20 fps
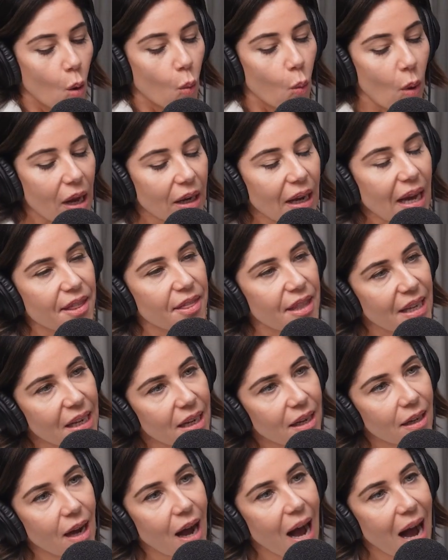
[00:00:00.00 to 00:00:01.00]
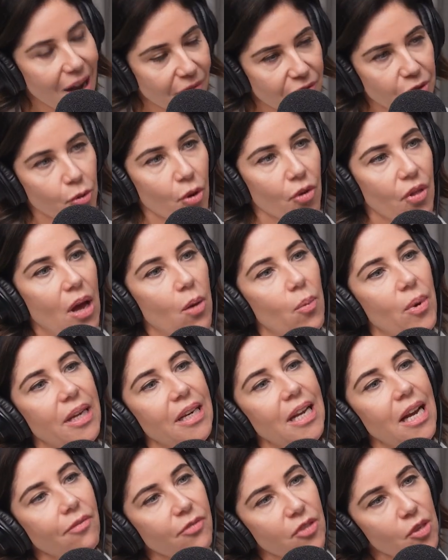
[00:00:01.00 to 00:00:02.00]
Well, I think after all that, we're going
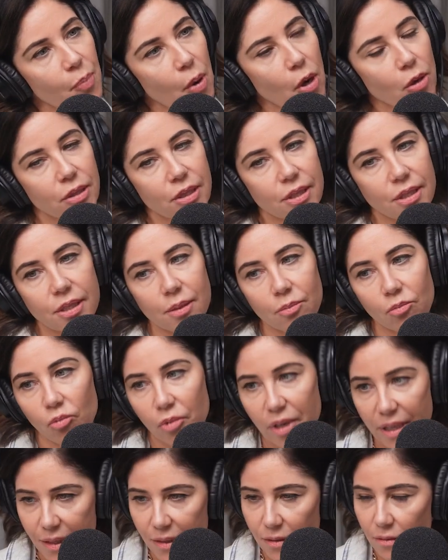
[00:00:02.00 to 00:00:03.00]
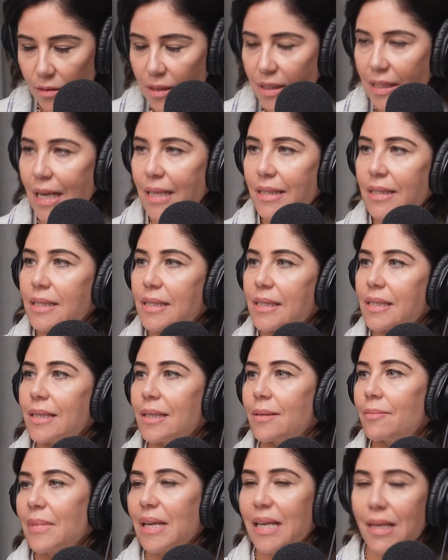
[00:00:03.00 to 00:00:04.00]
to have to post some reels and
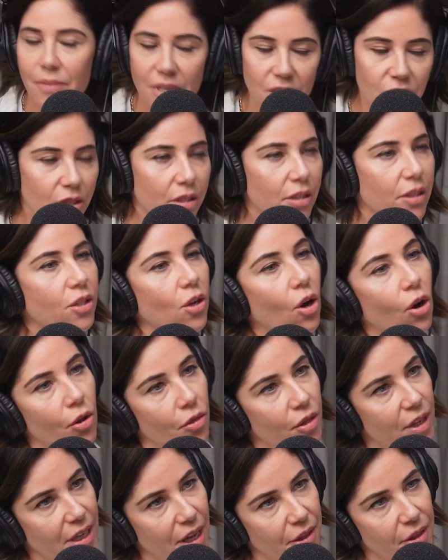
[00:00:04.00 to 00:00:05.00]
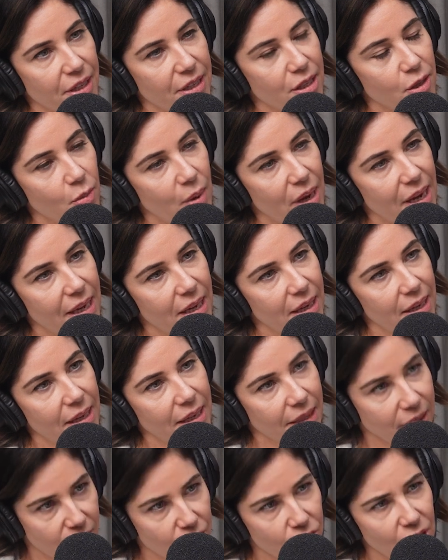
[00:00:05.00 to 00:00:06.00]
some images on the Nothing to Wear
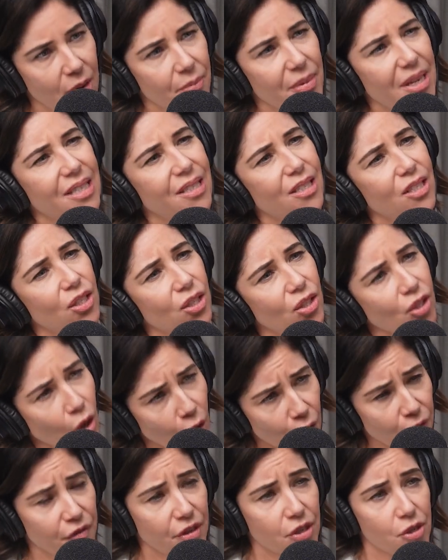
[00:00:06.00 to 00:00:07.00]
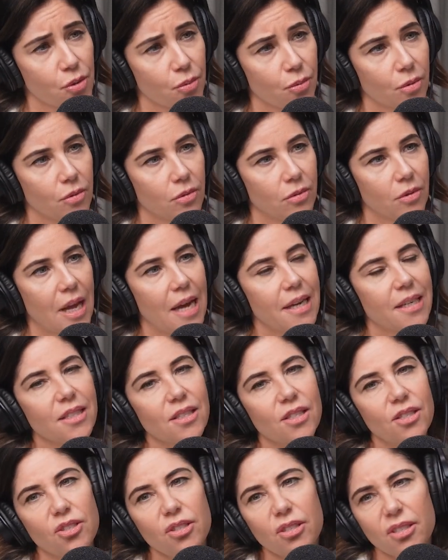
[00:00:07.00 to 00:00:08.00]
Instagram because it's so visual and
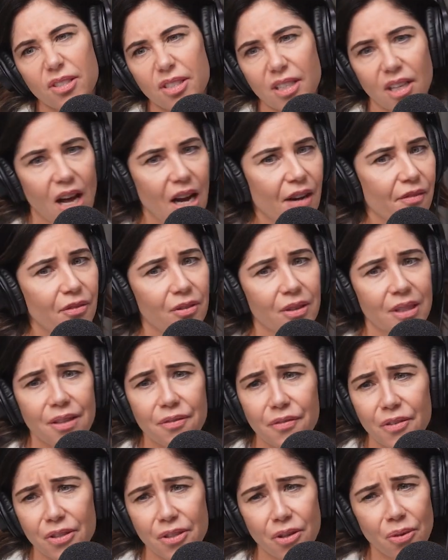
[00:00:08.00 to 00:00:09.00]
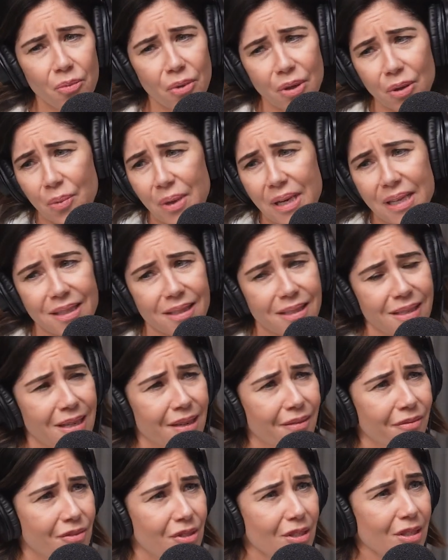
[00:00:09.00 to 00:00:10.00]
it's just delightful. And if you don't want to wear the
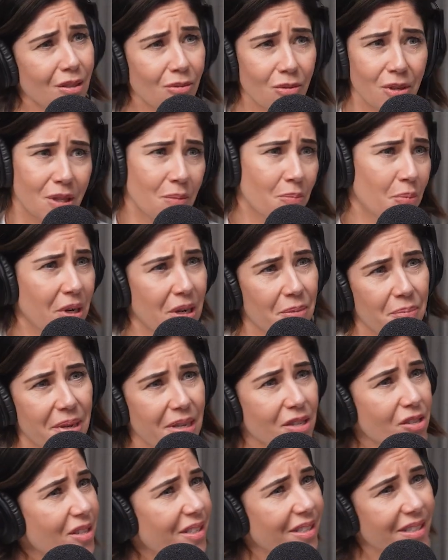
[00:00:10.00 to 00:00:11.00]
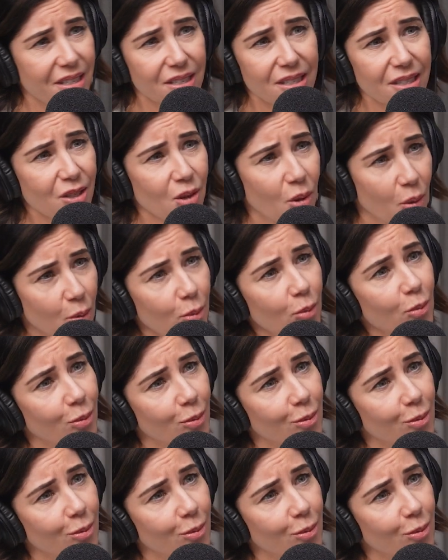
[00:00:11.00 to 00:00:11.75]
stuff, just look at the pretty pictures. They're just cool.